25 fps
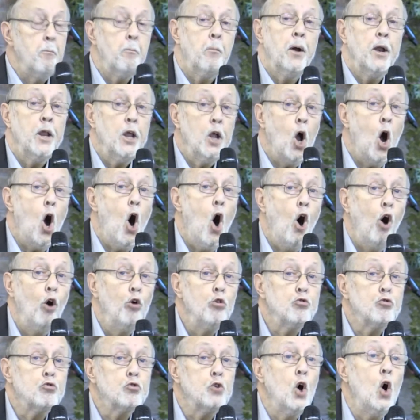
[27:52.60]
But he
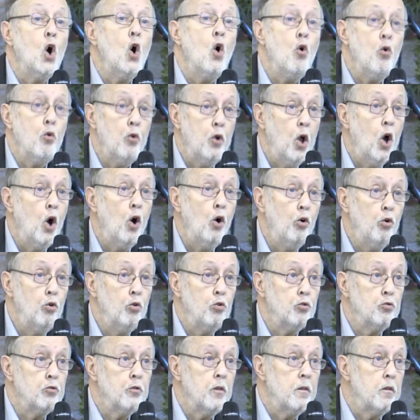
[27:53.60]
also
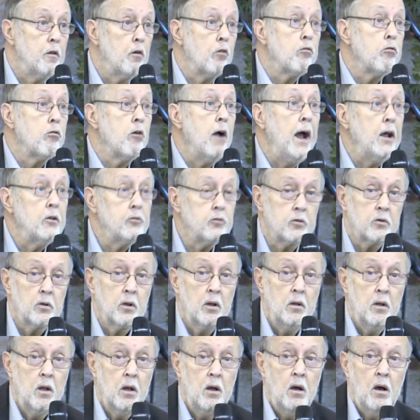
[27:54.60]
knows the rest
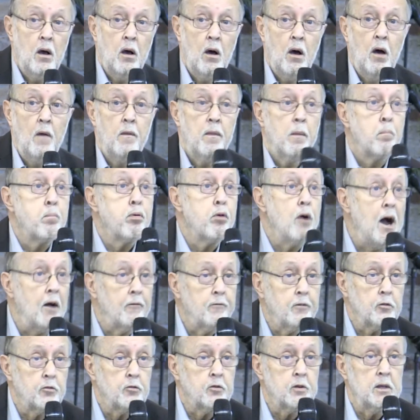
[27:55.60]
of the
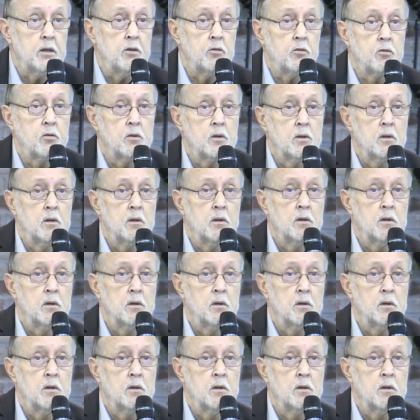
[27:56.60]
prophecies